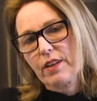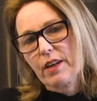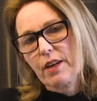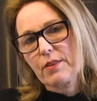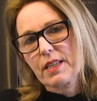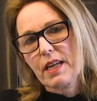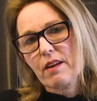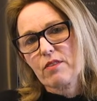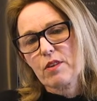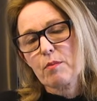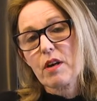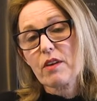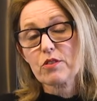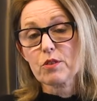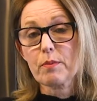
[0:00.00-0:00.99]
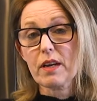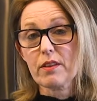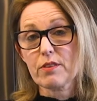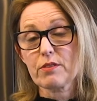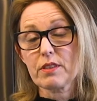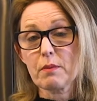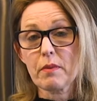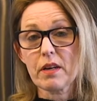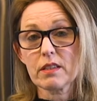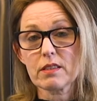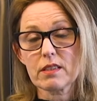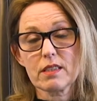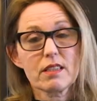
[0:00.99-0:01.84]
goes out of them after about 3 months.